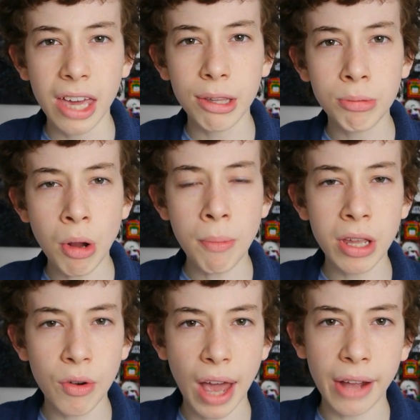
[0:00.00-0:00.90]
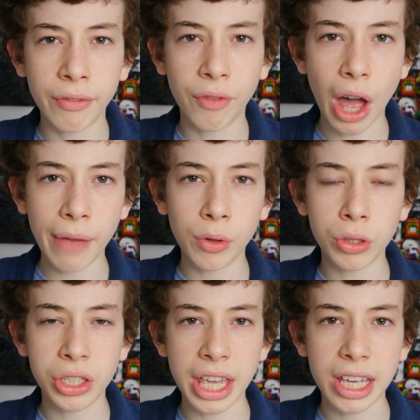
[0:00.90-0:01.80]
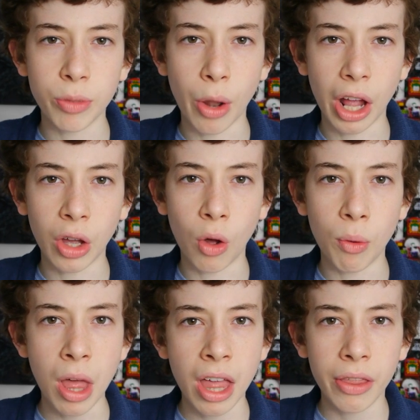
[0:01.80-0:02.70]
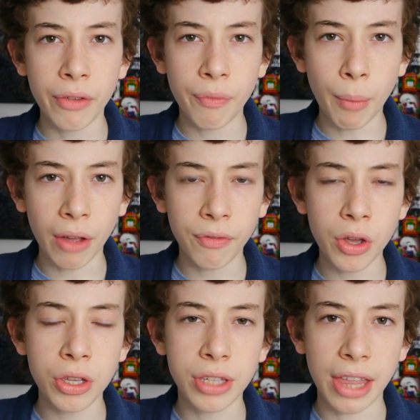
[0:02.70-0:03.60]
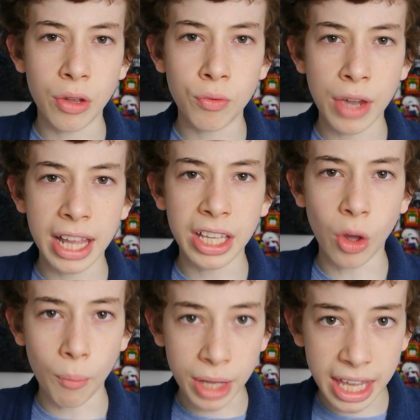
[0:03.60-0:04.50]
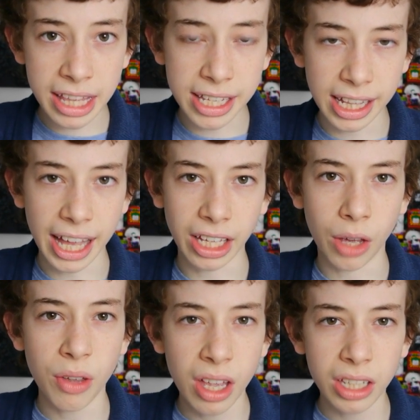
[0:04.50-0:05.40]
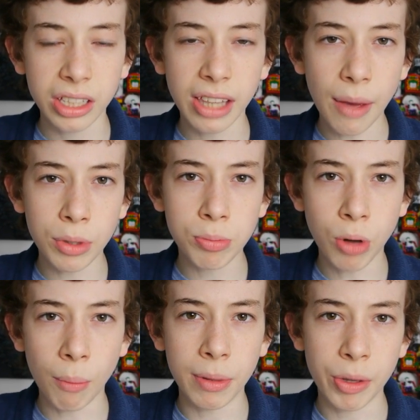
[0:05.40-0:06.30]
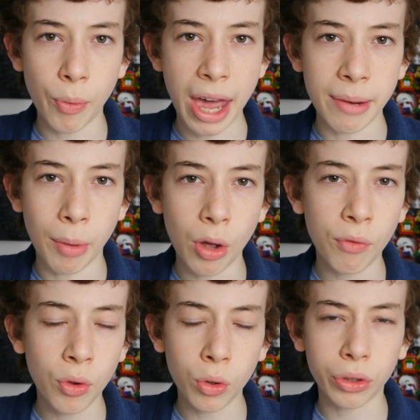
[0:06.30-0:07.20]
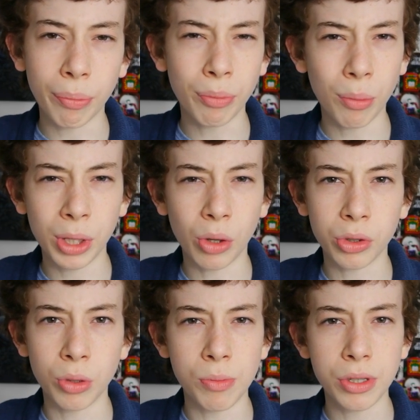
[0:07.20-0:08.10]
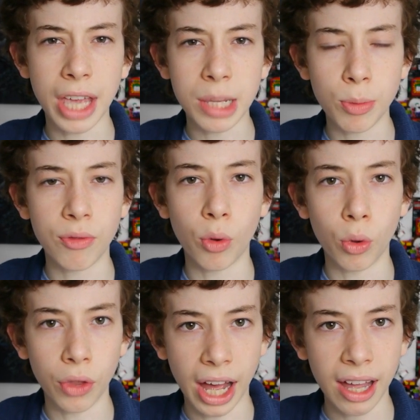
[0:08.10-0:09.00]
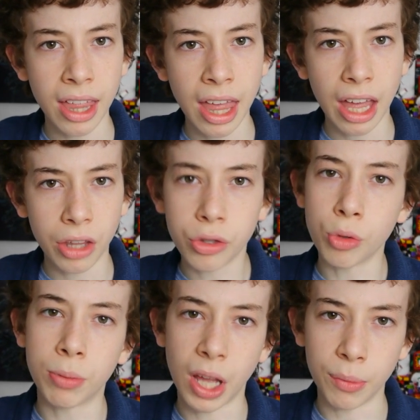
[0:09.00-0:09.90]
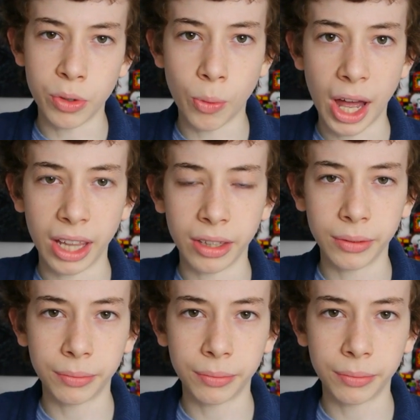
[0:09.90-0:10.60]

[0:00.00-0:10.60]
It was probably around 5 or 6 when I got my first set that really got me into Lego, so that was probably when, but of course I probably got some sets before that, Duplo as well.